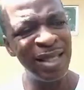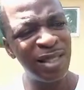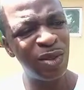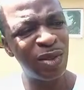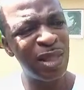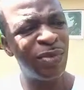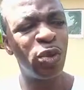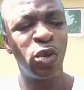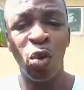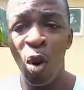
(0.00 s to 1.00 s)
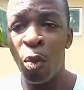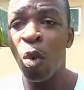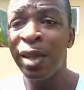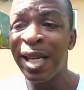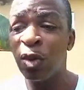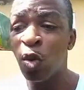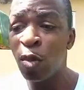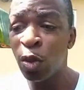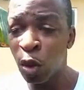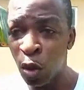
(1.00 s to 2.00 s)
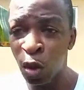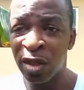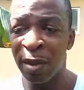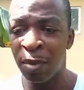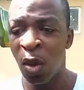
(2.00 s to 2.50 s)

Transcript: these evils will come. One day it will come to your doorstep.